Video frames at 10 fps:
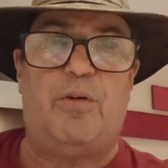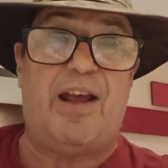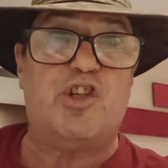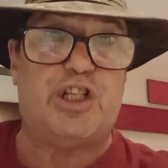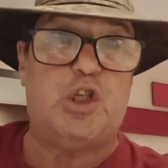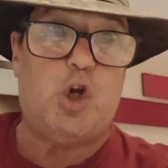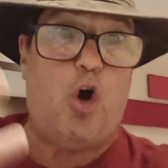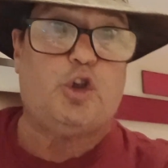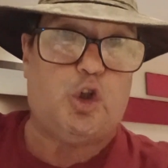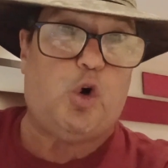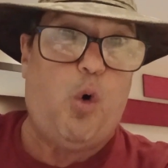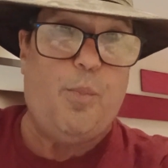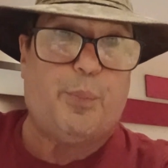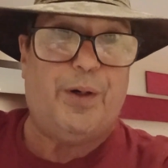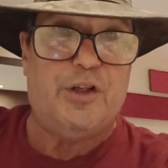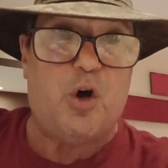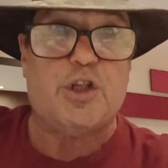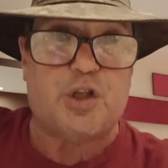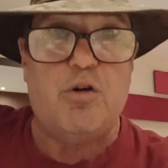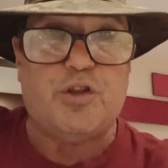of how she's not corporate,
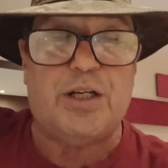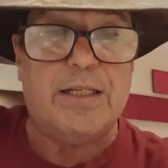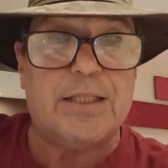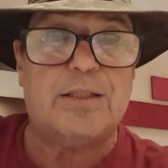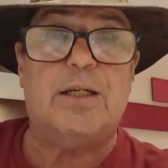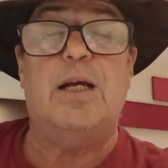not socialist.